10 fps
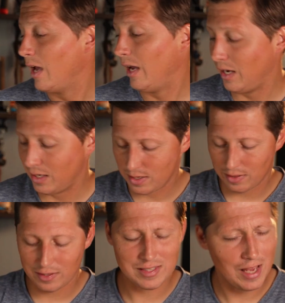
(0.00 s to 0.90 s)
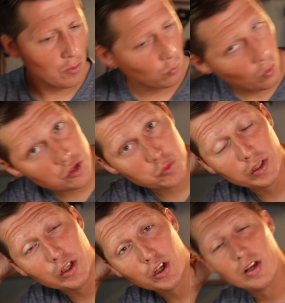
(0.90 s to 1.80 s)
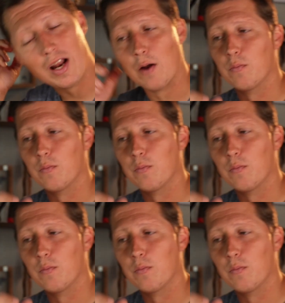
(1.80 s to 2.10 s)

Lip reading: And the sound was really good.